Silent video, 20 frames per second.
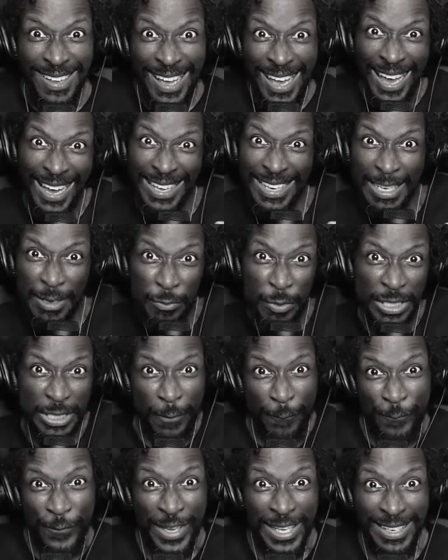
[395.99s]
Ain't it what you're
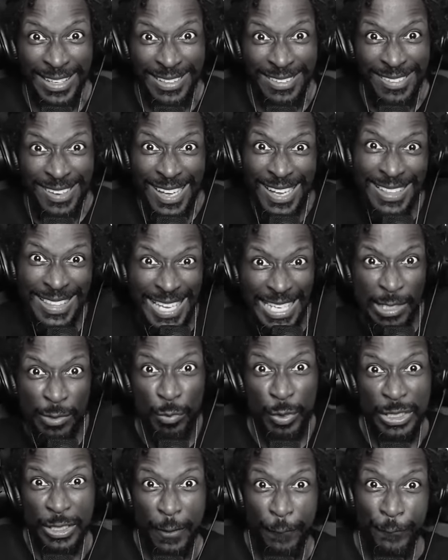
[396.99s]
feeling? That's
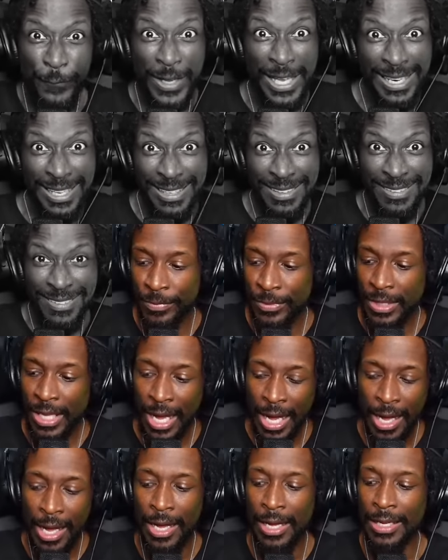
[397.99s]
what you're feeling?
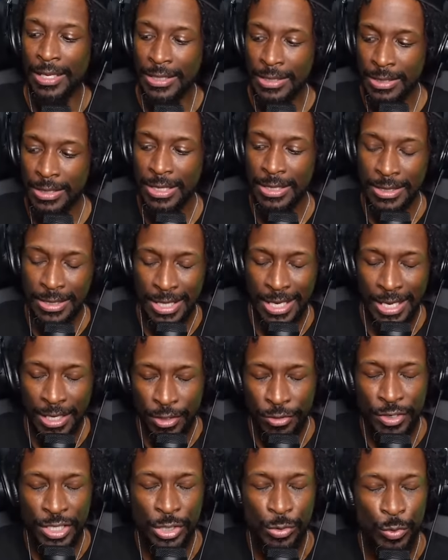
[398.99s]
Nah, it's
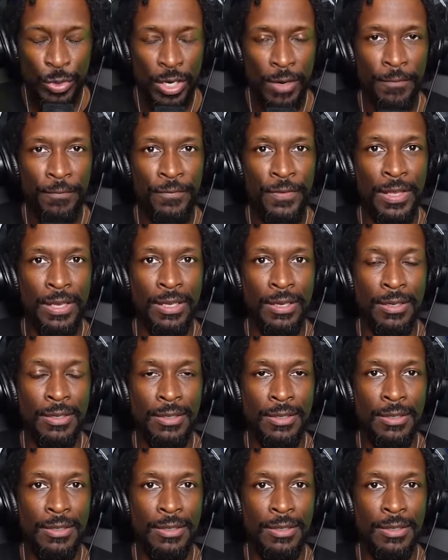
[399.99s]
ignorance what I'm feeling.